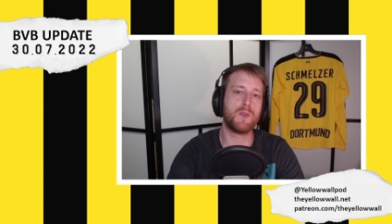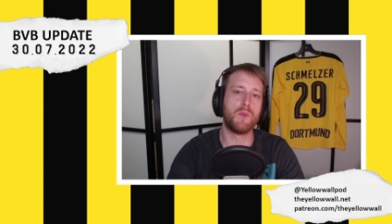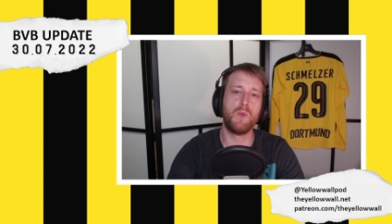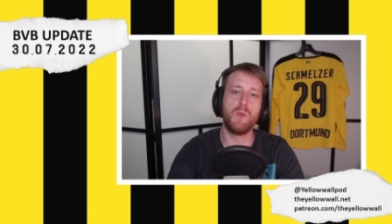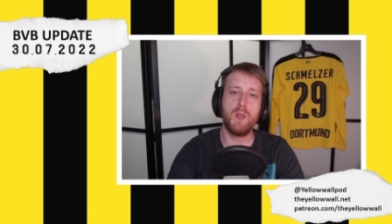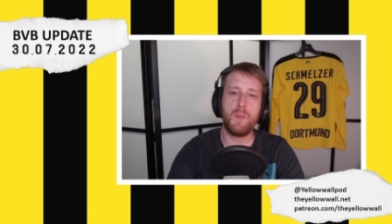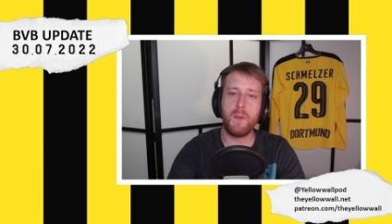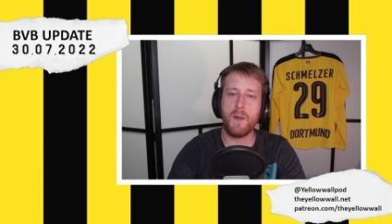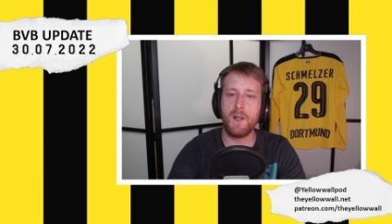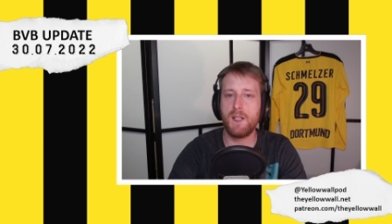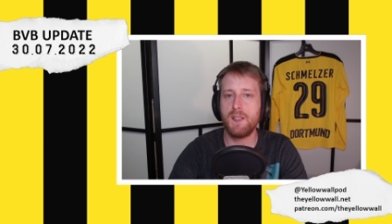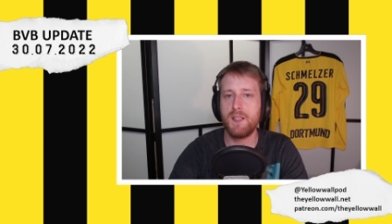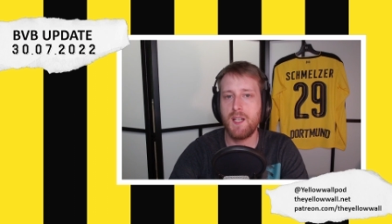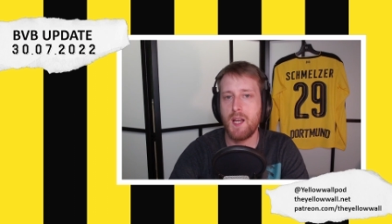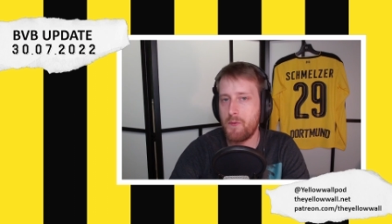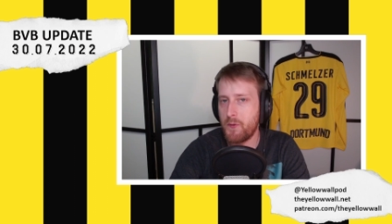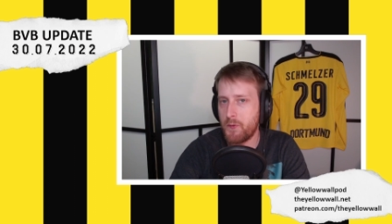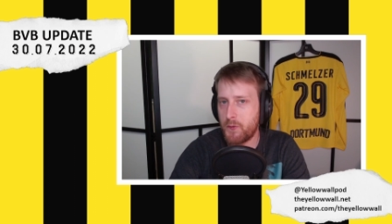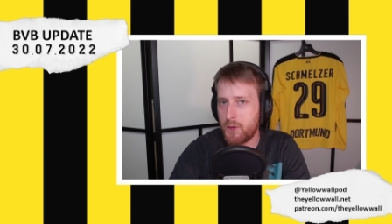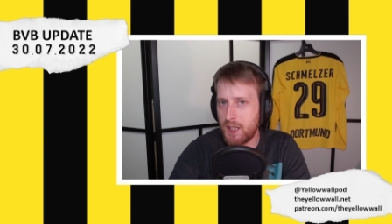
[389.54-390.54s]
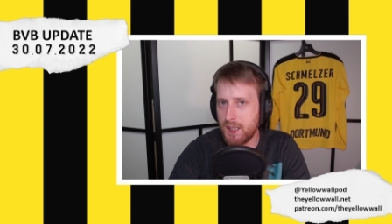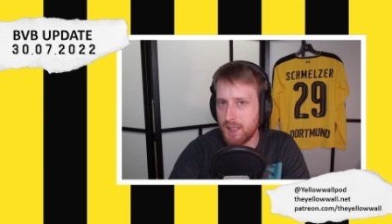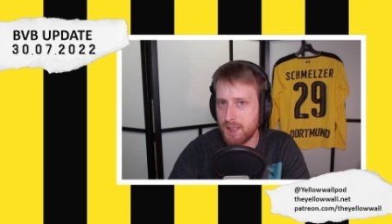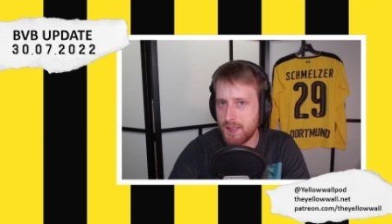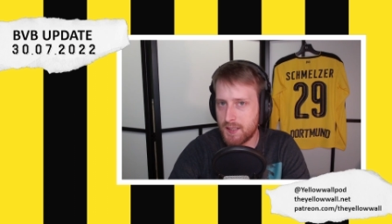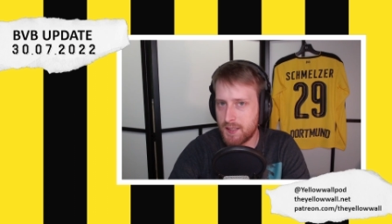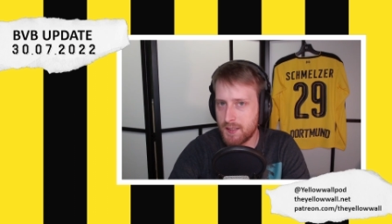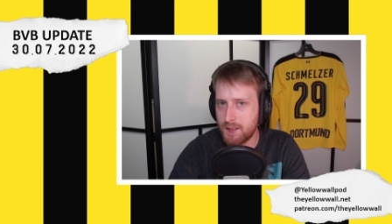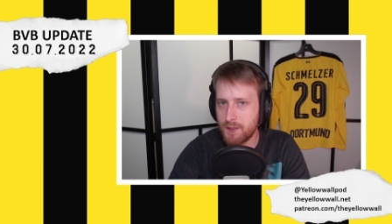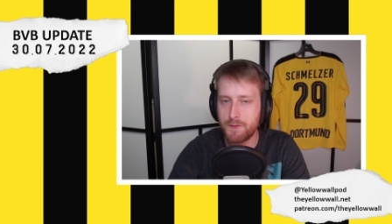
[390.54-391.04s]
who apparently have a very
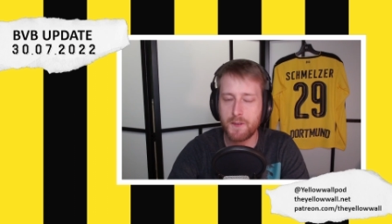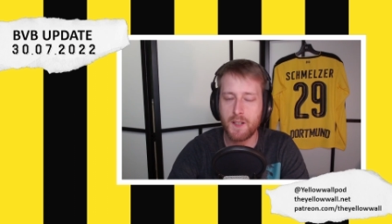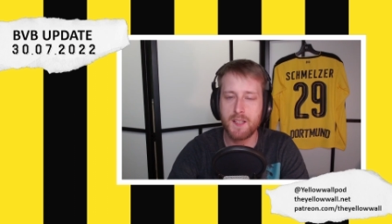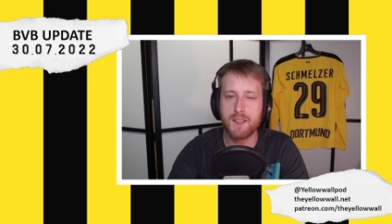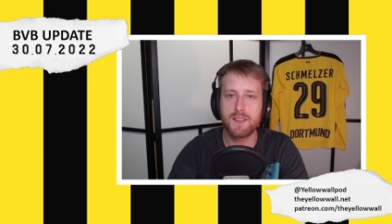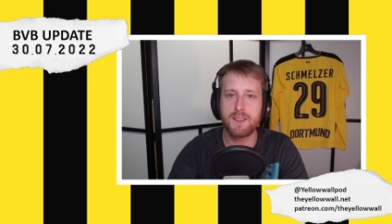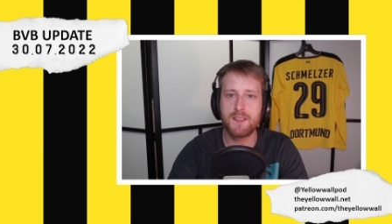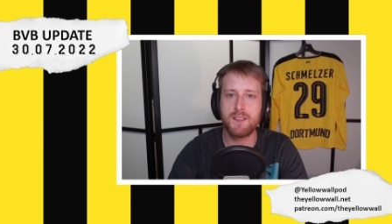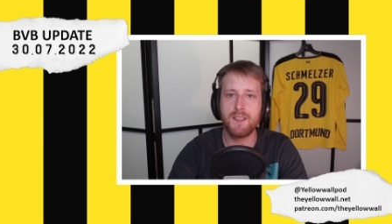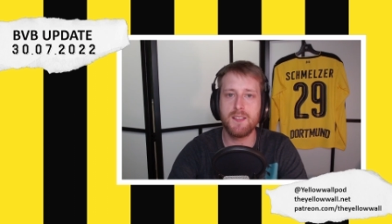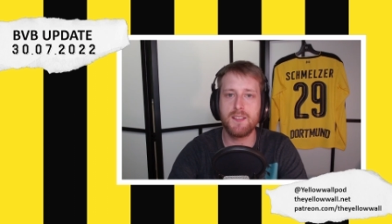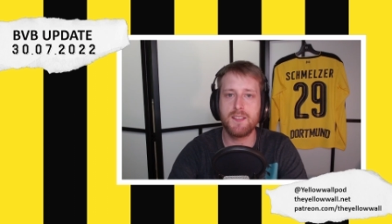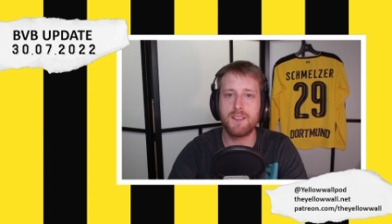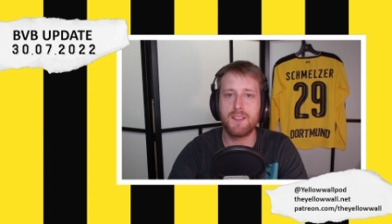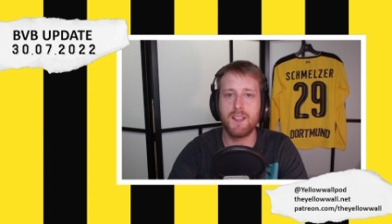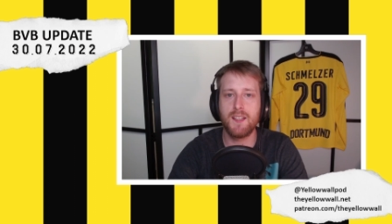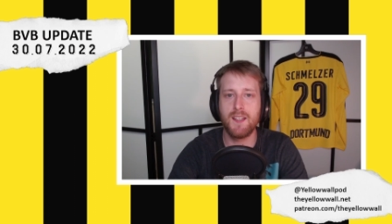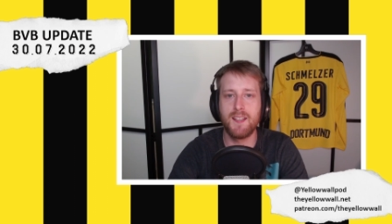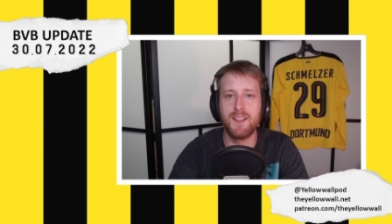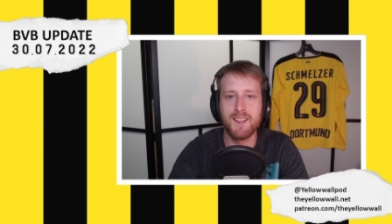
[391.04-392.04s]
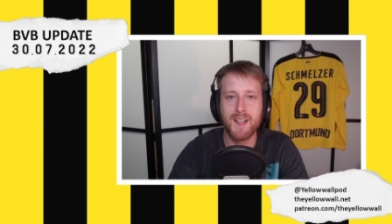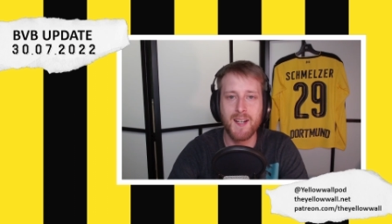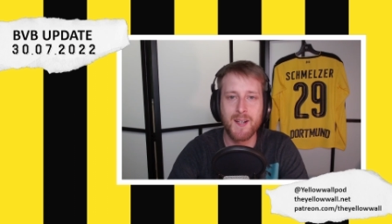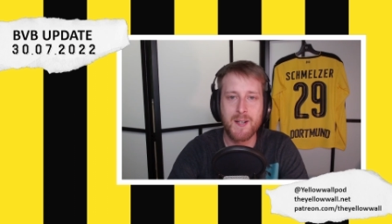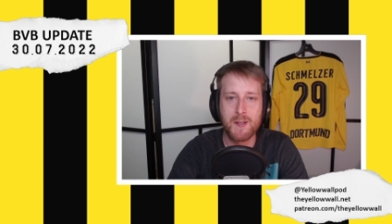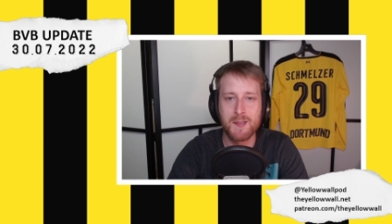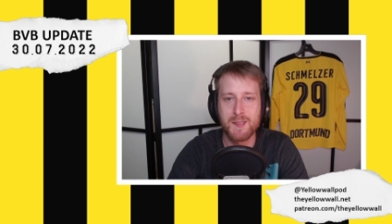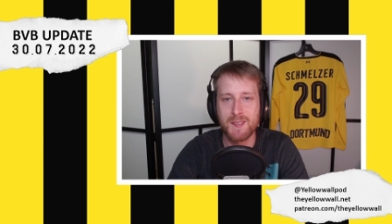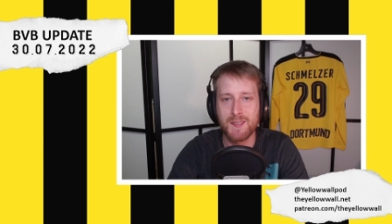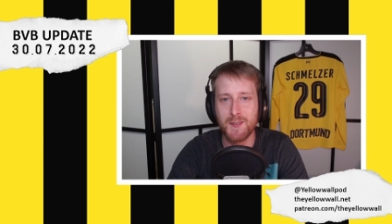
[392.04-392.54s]
leaky defense, since uh, they
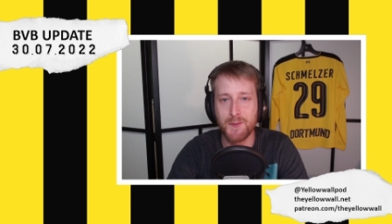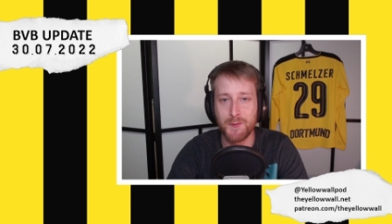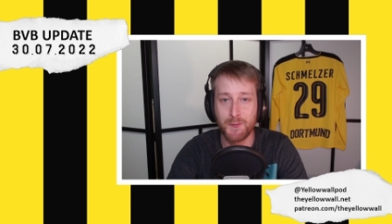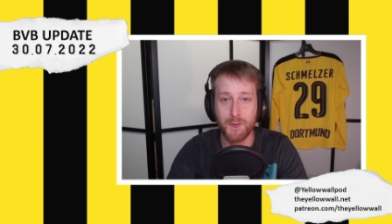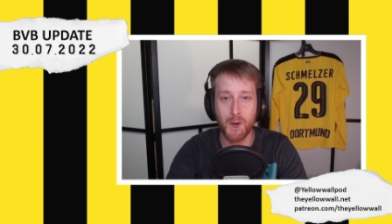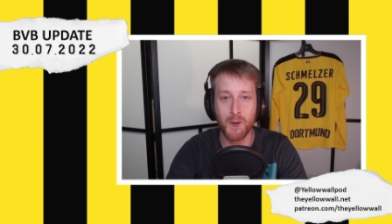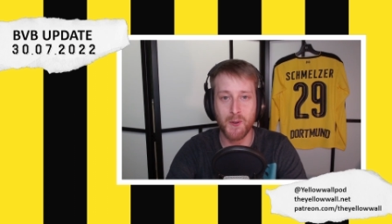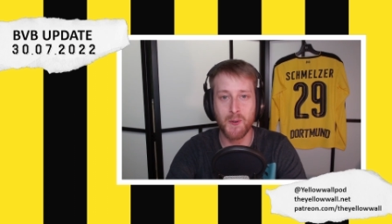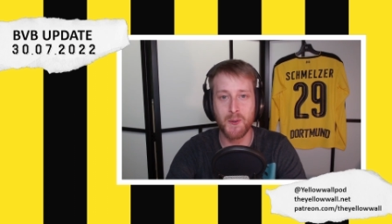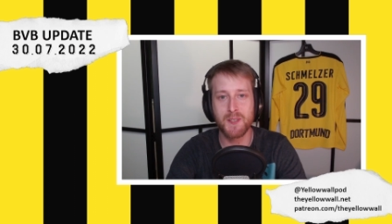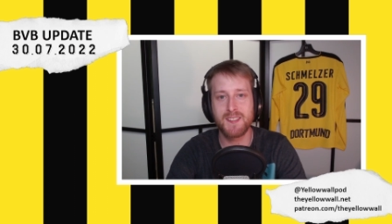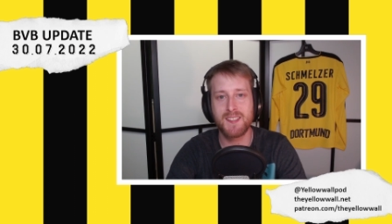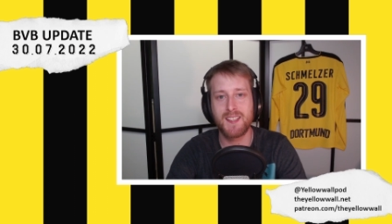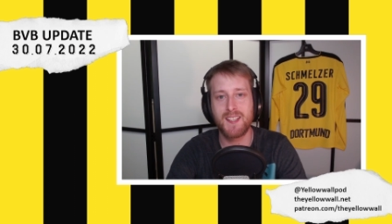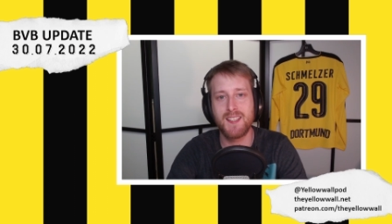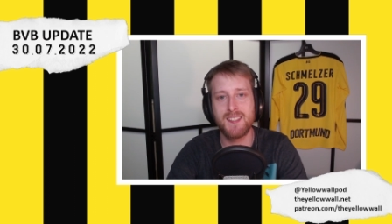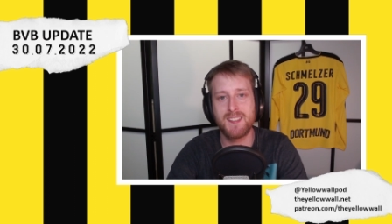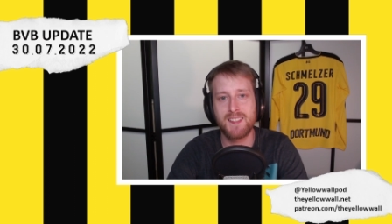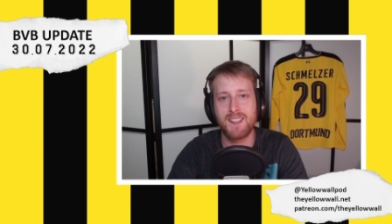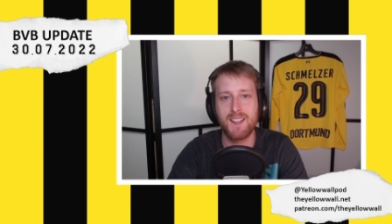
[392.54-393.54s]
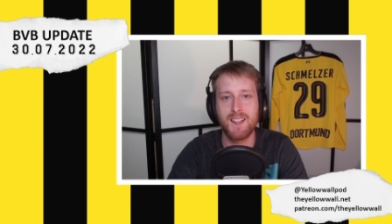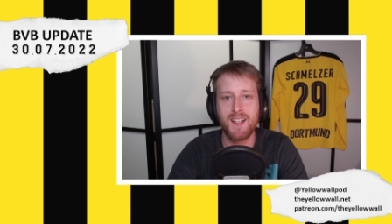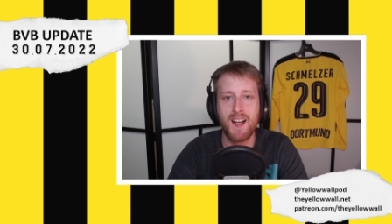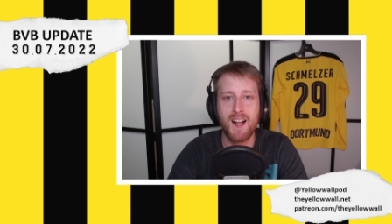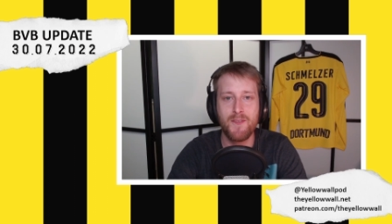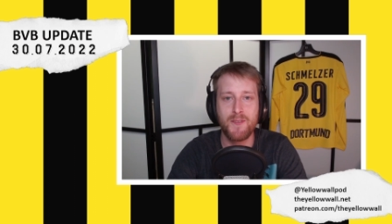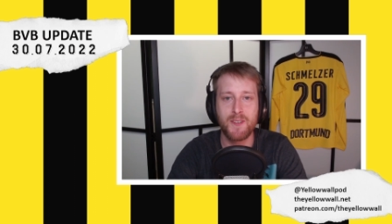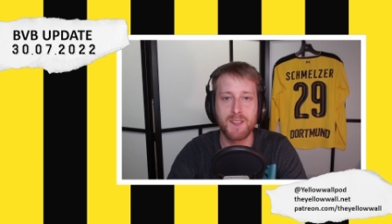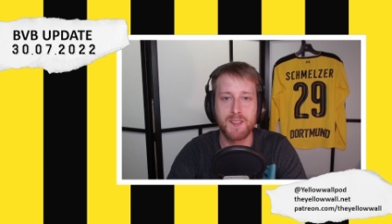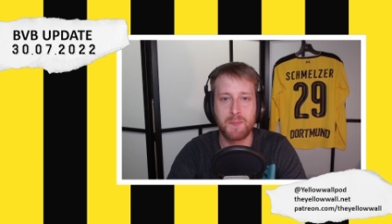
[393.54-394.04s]
conceded four goals against uh,
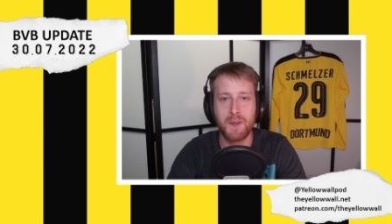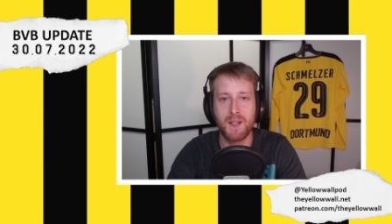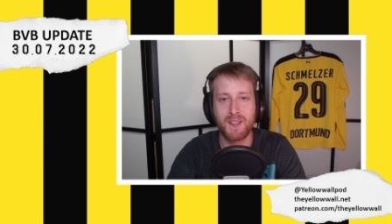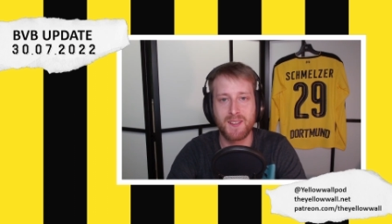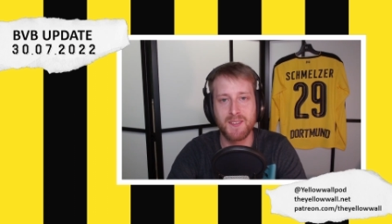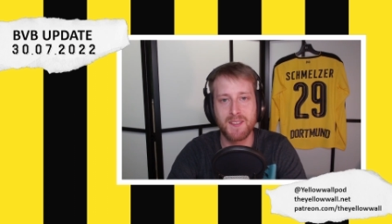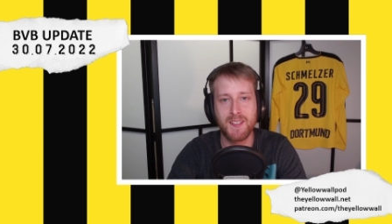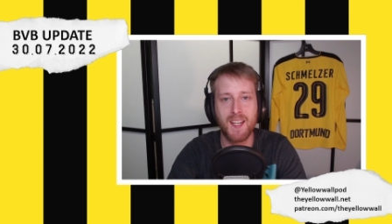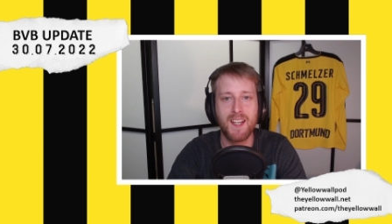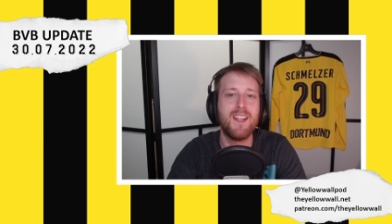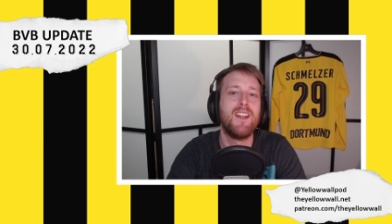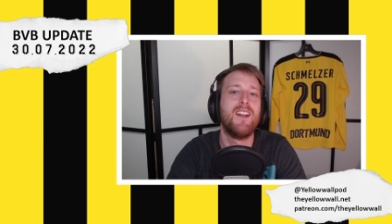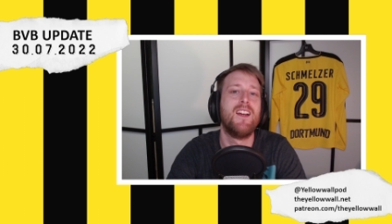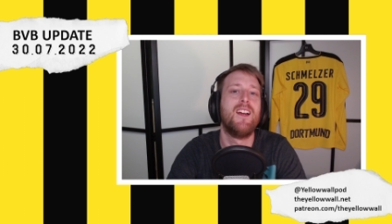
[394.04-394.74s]
Elversberg today